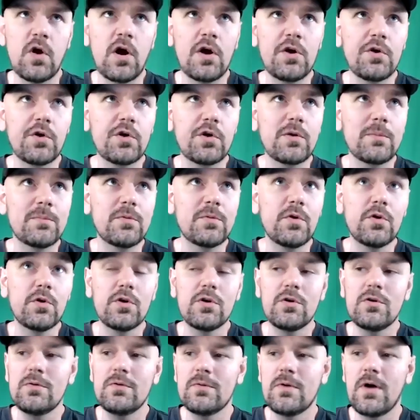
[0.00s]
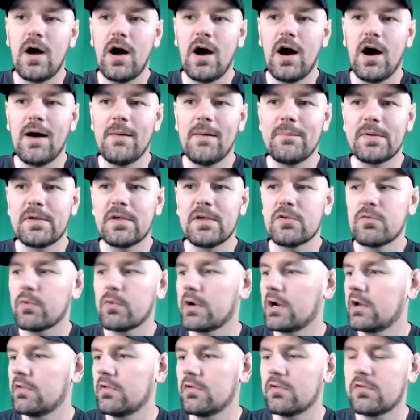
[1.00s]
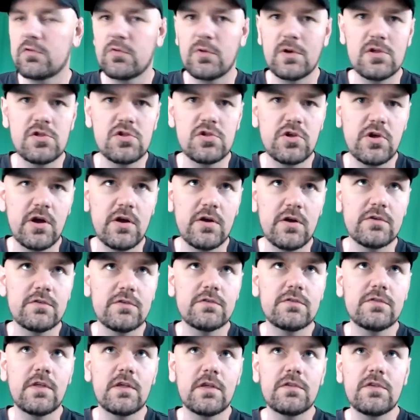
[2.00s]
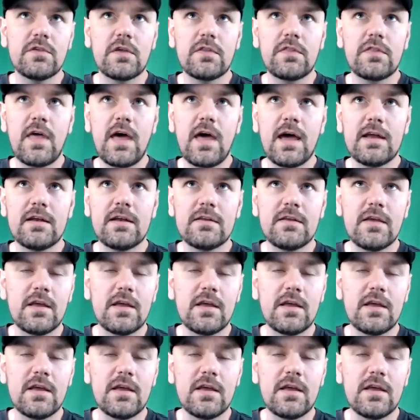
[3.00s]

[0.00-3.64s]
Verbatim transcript: on your computer, um, because we're going to do screen shares, things like that,